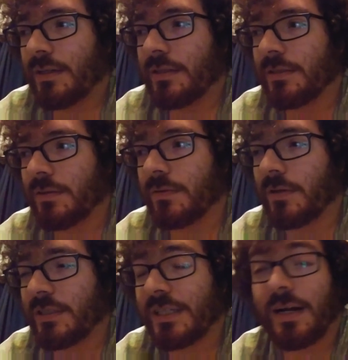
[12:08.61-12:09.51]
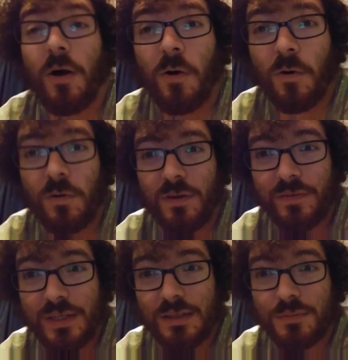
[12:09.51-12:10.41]
So uh, she had all of
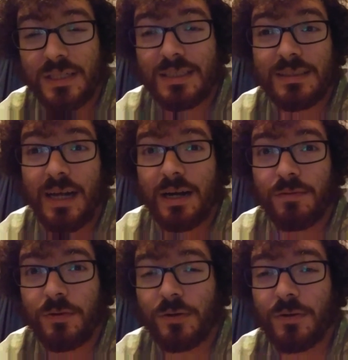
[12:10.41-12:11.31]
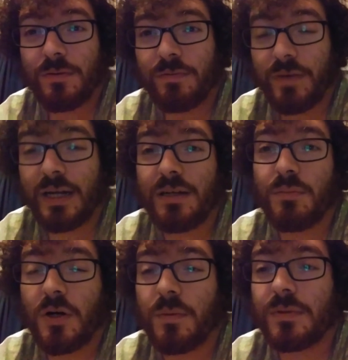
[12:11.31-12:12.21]
them inside of her fighting
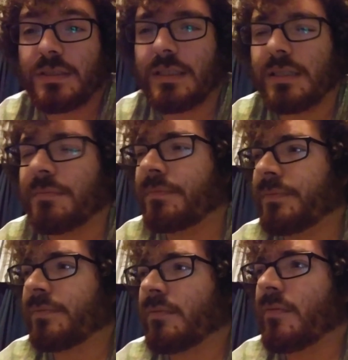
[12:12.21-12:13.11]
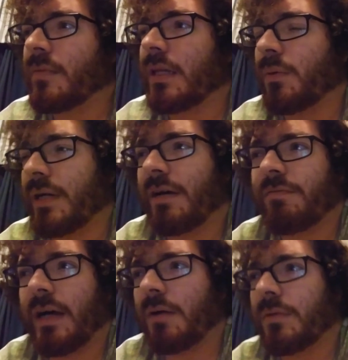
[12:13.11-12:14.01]
Palpatine. And when that
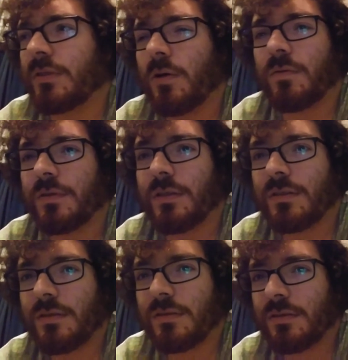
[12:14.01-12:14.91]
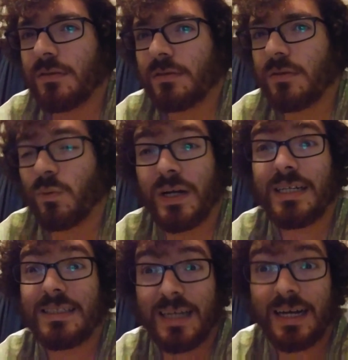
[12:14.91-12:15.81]
fight was over, Rey
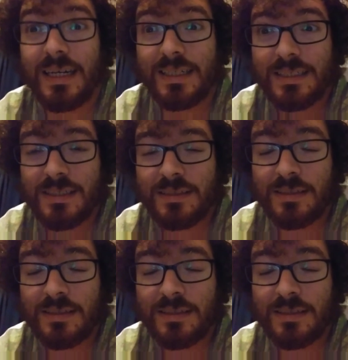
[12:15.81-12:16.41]
died.